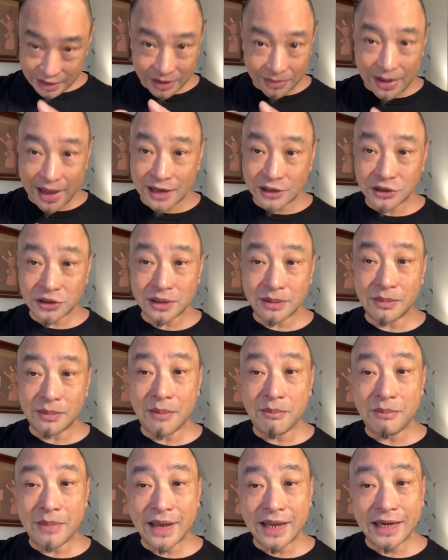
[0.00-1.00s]
the pendulum
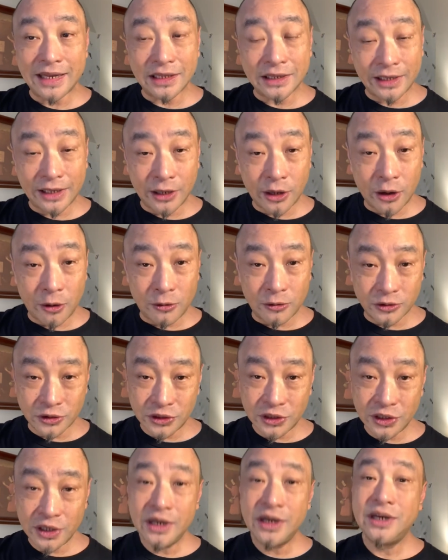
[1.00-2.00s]
immediately
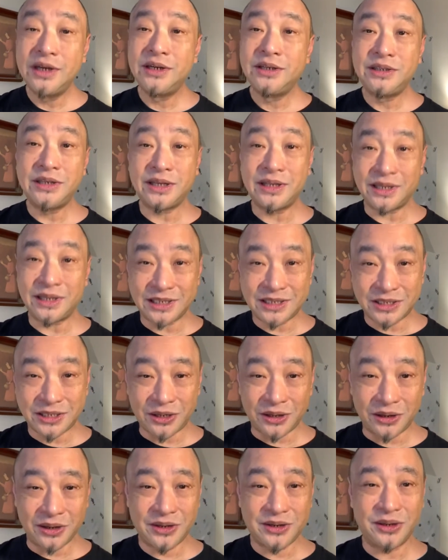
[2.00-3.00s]
goes to the
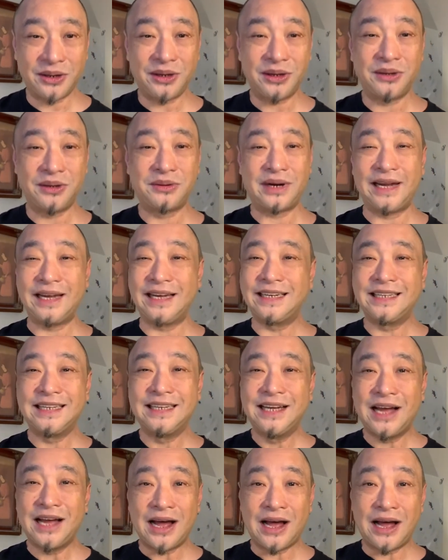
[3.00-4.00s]
circle, right?
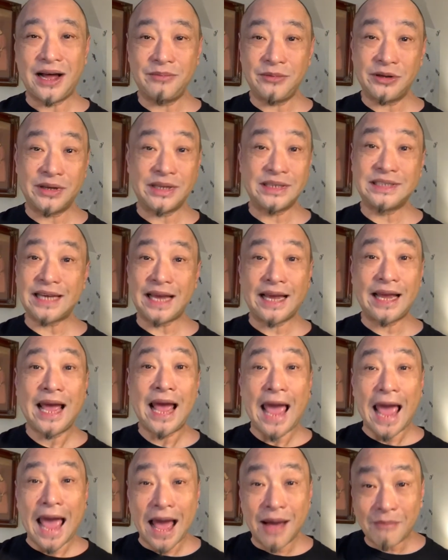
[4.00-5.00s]
You can say,
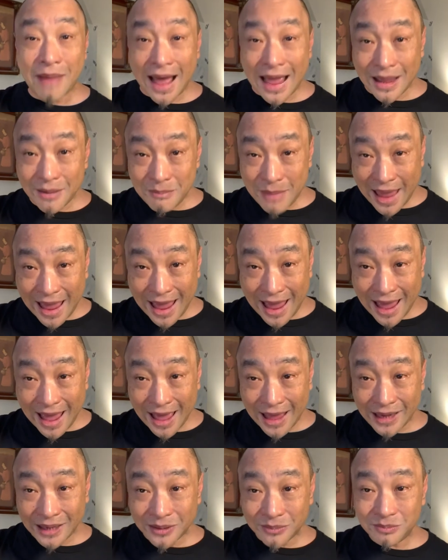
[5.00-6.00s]
am I a
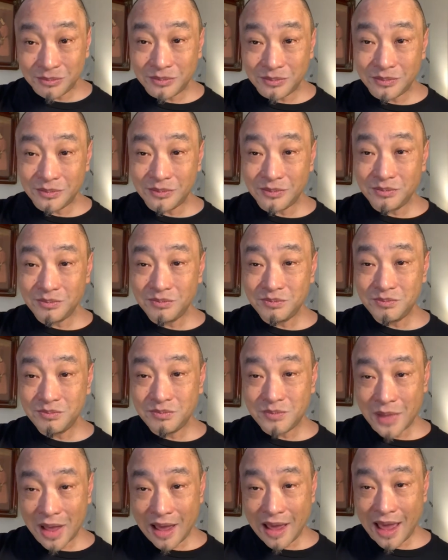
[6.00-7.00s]
man?
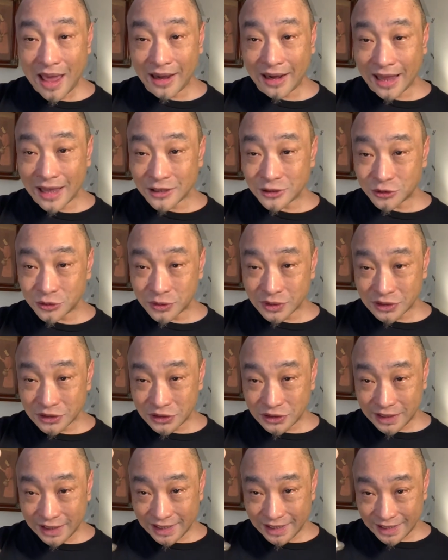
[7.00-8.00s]
And as you can
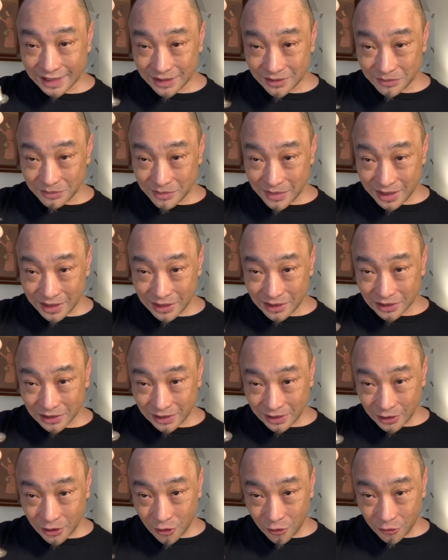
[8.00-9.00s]
see, it immediately
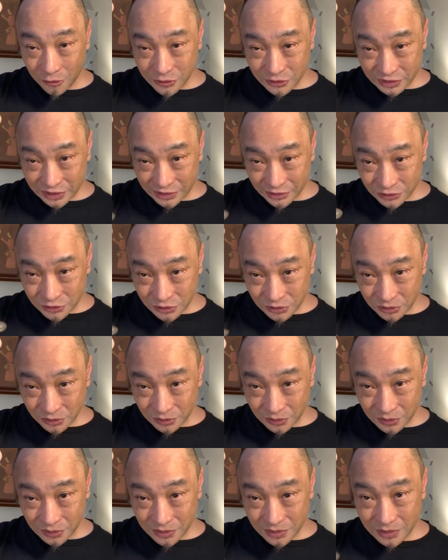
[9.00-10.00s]
goes
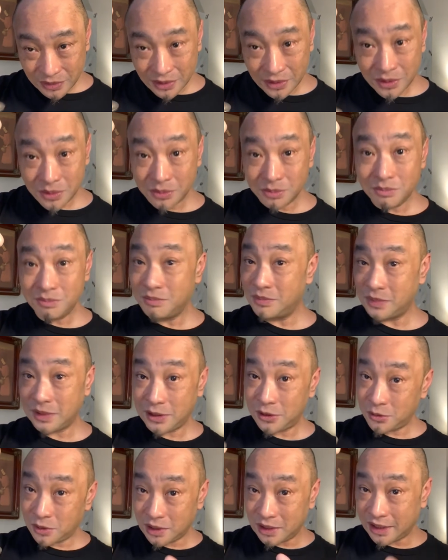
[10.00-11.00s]
into
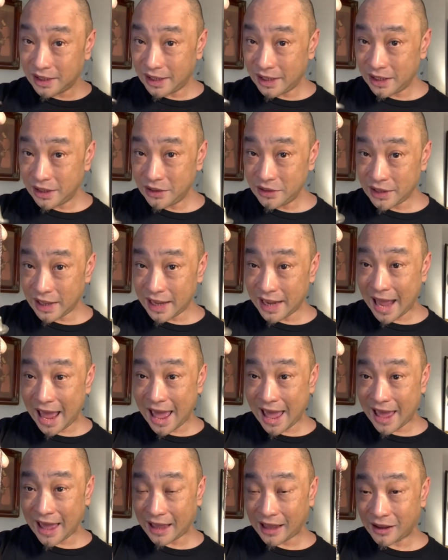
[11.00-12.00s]
literally the
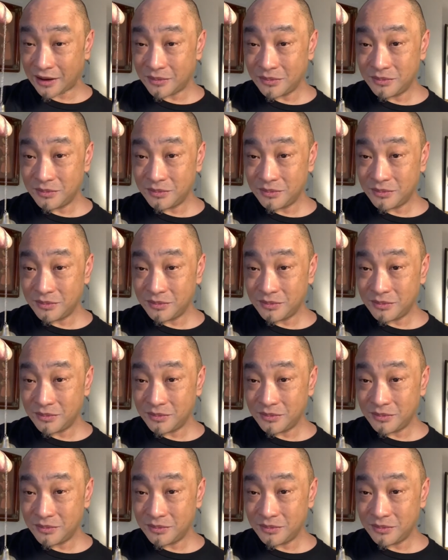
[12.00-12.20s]
yang,